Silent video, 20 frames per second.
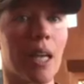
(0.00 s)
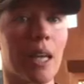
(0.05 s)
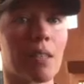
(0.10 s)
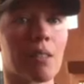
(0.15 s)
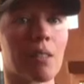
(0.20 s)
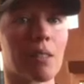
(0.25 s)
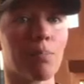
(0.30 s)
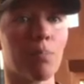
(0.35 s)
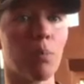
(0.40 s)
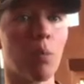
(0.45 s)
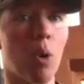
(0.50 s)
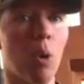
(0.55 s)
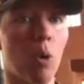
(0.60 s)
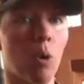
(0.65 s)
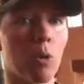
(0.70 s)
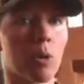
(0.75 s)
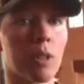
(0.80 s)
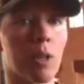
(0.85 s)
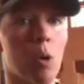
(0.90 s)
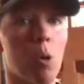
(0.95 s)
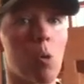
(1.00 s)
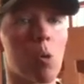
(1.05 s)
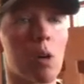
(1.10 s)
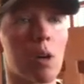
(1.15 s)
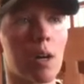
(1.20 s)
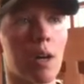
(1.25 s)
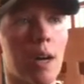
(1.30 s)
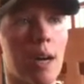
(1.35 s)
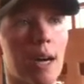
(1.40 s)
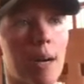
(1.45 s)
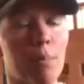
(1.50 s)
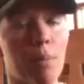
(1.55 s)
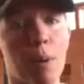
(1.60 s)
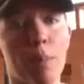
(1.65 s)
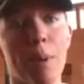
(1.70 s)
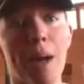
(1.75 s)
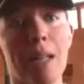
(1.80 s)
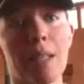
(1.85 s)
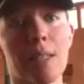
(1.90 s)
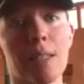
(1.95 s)
less mold or
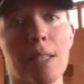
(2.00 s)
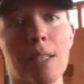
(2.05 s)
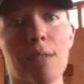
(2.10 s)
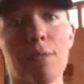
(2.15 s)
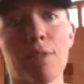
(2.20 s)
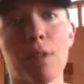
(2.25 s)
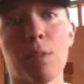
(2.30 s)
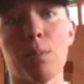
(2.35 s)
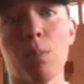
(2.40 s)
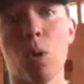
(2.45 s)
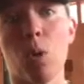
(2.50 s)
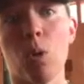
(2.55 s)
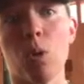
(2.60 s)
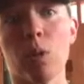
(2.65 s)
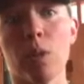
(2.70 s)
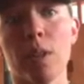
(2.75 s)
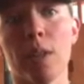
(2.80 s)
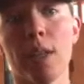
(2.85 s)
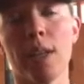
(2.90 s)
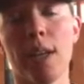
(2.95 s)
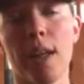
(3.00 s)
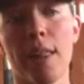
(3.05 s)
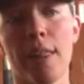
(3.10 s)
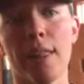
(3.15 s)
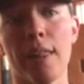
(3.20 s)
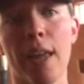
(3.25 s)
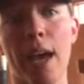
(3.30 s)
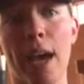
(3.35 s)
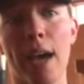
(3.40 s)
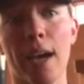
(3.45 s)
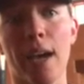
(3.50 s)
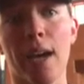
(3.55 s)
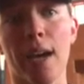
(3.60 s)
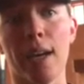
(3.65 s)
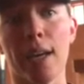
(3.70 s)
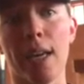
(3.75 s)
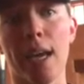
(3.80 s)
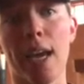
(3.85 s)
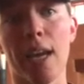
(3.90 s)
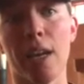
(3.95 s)
propensity for mold
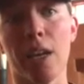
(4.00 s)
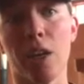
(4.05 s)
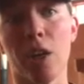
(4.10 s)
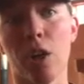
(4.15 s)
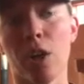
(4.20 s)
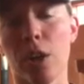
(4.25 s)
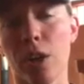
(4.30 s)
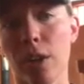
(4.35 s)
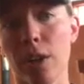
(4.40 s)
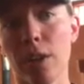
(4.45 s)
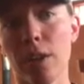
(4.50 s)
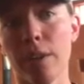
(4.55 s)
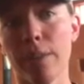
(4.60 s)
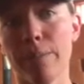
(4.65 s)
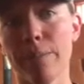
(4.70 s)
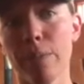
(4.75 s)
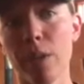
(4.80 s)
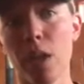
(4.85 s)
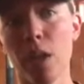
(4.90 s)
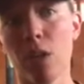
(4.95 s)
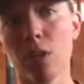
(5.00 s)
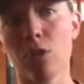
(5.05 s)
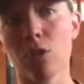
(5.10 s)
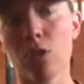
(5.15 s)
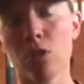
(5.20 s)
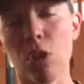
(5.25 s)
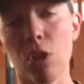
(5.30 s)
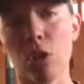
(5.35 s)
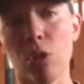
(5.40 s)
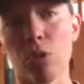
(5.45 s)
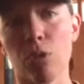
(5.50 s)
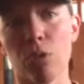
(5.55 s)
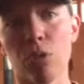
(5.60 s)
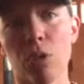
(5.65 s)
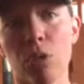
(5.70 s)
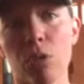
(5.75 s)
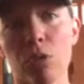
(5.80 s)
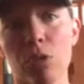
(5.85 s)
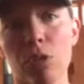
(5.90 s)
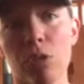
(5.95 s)
that can occur. So
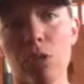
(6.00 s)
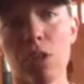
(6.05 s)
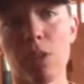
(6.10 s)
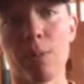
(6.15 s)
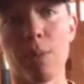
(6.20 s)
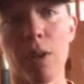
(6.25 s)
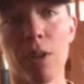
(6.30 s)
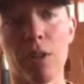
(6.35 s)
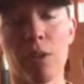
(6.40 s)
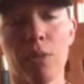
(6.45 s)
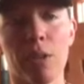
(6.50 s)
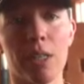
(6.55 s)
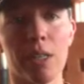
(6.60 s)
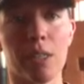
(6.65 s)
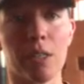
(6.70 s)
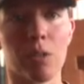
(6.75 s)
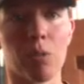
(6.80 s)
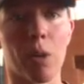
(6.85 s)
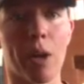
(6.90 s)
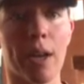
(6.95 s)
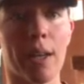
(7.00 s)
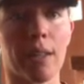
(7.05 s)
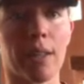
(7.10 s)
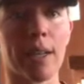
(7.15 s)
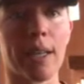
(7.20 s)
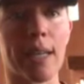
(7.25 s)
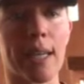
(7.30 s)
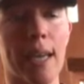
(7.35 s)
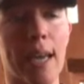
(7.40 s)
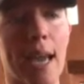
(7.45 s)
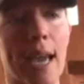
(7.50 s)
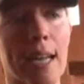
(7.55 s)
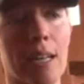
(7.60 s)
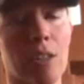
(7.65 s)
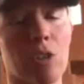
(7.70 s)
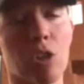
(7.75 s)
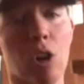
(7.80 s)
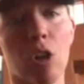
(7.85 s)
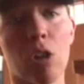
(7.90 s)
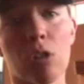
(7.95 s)
those are some other reasons why I like it. And
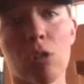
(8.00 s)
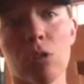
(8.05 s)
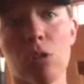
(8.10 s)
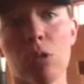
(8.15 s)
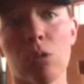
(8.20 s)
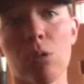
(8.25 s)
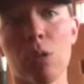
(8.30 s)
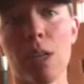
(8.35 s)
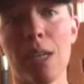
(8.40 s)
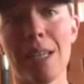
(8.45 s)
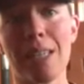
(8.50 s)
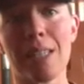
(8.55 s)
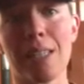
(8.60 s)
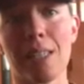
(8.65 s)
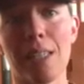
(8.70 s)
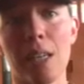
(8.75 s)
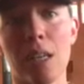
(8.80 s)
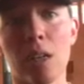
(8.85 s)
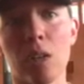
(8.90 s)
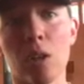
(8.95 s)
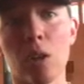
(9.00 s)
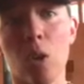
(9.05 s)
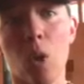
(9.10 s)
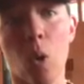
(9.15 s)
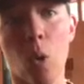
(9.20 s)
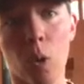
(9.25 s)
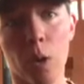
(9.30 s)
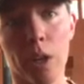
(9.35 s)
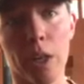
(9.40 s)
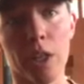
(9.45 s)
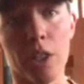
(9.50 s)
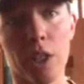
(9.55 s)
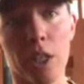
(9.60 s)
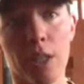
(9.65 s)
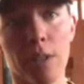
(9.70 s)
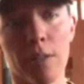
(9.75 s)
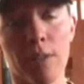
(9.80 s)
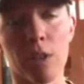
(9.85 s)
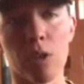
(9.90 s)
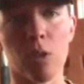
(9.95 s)
it's also single
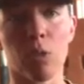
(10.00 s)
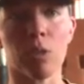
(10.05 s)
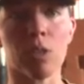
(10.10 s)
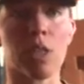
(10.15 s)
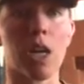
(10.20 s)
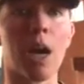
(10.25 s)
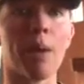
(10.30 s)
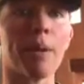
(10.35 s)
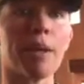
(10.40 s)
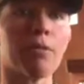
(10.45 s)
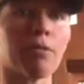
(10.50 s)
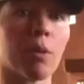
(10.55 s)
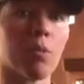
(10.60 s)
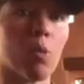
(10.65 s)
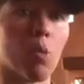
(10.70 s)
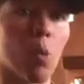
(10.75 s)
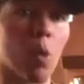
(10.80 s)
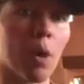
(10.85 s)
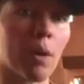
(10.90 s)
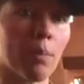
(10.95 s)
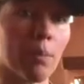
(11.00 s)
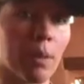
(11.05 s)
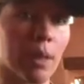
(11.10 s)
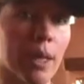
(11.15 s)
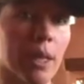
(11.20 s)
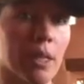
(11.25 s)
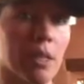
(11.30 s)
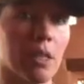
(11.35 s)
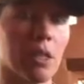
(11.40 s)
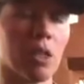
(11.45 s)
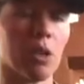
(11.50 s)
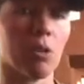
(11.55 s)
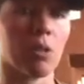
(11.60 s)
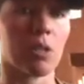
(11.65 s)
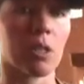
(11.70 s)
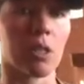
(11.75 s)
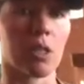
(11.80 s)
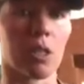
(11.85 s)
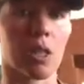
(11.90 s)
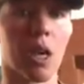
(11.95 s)
origin, so it's coming from one place.
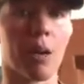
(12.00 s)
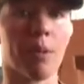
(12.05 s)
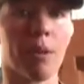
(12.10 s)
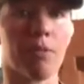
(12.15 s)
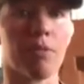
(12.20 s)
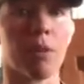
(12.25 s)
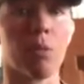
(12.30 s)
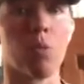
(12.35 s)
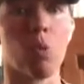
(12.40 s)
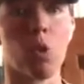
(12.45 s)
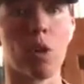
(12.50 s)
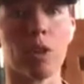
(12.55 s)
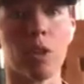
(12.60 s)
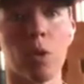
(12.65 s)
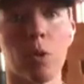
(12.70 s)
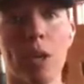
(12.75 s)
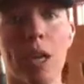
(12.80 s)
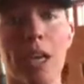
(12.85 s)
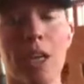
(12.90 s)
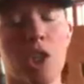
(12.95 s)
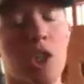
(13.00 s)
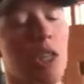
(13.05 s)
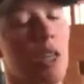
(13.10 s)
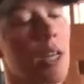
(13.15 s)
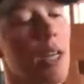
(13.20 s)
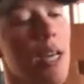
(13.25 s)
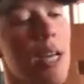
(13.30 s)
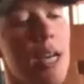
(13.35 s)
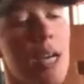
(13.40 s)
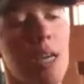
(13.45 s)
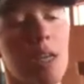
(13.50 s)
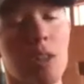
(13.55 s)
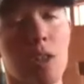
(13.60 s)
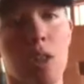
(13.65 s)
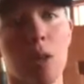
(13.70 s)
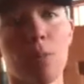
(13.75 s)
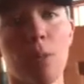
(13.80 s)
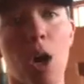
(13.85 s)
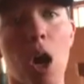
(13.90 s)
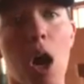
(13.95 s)
It's just coming from one location.
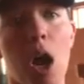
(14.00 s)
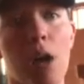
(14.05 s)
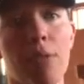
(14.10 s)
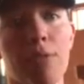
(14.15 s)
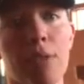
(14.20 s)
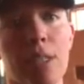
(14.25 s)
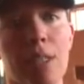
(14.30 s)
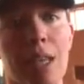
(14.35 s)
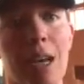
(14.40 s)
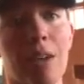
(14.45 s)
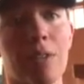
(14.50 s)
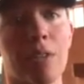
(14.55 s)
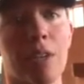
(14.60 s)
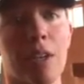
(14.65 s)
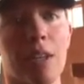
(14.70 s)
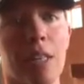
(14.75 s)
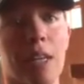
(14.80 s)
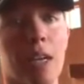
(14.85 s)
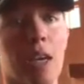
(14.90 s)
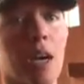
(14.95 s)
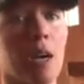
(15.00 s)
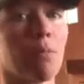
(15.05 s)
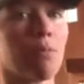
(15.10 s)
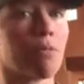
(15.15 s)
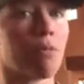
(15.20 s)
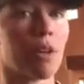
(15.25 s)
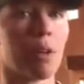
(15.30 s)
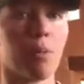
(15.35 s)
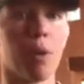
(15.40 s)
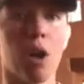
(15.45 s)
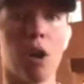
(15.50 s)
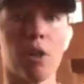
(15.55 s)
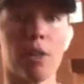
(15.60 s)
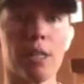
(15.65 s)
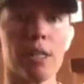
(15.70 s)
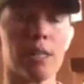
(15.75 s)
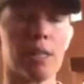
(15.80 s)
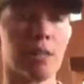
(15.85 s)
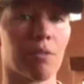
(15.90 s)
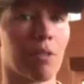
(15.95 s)
Some coffees out there, they come from all
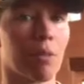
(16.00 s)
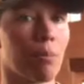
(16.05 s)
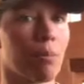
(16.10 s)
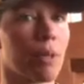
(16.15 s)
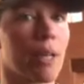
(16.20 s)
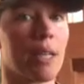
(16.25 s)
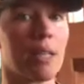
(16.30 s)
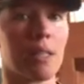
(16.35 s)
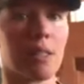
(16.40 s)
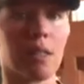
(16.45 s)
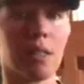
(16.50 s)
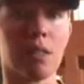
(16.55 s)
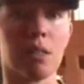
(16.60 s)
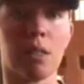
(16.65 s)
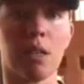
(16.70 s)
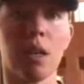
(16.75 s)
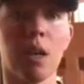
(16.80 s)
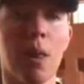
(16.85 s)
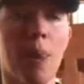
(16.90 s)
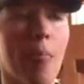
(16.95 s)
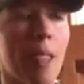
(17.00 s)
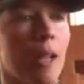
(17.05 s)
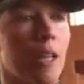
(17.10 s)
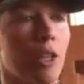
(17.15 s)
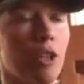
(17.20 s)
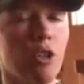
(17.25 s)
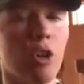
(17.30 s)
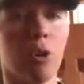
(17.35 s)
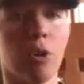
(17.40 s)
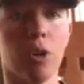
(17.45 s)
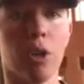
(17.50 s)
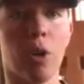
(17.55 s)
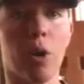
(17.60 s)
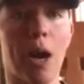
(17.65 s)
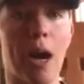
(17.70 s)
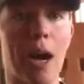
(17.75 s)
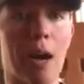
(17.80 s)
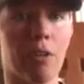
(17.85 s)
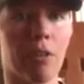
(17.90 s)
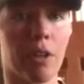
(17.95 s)
these different places. You don't know
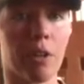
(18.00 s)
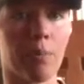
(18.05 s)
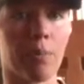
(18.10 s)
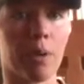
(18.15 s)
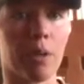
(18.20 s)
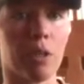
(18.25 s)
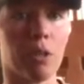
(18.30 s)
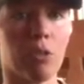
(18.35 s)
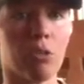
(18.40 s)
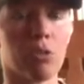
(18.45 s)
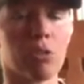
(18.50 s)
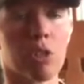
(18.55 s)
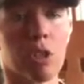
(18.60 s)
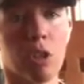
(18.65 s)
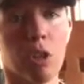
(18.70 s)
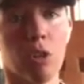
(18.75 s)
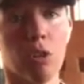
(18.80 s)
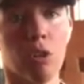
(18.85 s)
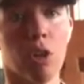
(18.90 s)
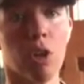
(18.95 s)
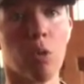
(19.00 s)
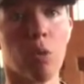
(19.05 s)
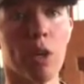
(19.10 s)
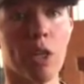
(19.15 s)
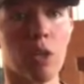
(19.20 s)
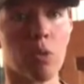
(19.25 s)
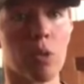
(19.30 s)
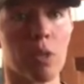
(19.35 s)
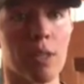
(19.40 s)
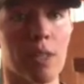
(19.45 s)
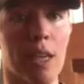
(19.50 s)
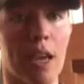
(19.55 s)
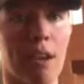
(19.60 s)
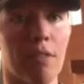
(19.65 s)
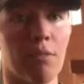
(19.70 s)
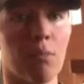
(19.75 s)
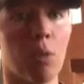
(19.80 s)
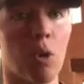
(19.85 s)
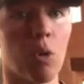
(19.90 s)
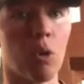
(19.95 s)
how they're produced. You don't know which ones
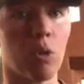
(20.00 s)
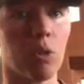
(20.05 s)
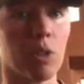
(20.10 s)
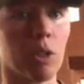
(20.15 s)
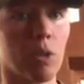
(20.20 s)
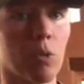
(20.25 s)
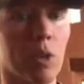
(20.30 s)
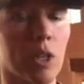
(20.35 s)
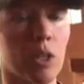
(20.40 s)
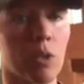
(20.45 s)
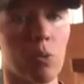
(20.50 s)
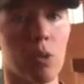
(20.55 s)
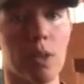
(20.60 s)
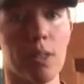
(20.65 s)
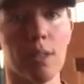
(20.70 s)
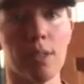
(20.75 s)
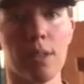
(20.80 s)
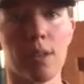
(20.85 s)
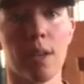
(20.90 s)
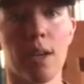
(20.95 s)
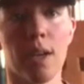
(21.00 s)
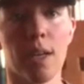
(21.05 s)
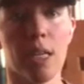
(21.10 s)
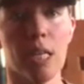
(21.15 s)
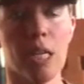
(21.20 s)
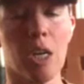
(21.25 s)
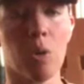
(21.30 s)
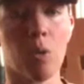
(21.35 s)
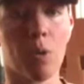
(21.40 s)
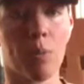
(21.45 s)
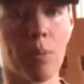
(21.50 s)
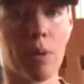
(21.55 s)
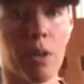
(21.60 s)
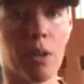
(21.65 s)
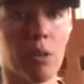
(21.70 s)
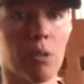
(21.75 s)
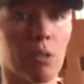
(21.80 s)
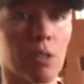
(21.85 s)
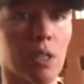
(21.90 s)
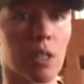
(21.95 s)
have mold or which ones were
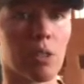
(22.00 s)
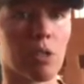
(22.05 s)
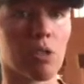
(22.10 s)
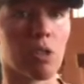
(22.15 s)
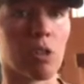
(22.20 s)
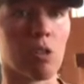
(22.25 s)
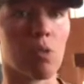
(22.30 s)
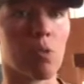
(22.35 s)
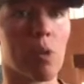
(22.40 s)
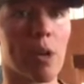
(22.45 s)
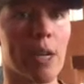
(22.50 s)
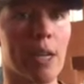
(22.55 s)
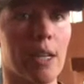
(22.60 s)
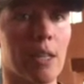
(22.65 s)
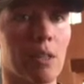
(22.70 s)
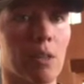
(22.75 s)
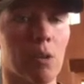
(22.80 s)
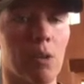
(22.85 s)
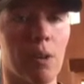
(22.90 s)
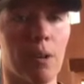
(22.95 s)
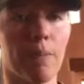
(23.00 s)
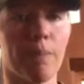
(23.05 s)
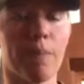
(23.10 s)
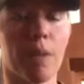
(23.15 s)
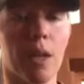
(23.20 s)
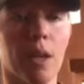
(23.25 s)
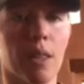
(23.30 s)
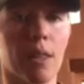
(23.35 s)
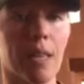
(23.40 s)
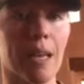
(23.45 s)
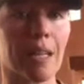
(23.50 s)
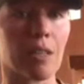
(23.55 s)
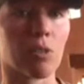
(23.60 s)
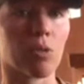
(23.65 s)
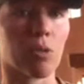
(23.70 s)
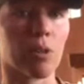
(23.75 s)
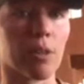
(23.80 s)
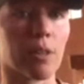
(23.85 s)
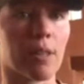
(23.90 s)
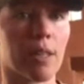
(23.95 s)
produced in certain ways or that
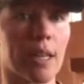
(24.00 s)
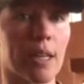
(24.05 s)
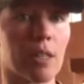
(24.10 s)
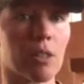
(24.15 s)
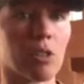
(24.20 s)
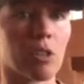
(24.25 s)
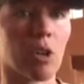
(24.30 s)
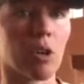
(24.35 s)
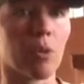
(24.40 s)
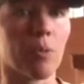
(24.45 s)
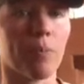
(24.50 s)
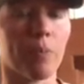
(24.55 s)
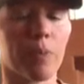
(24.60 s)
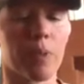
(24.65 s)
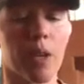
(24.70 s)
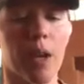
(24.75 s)
sort of thing. So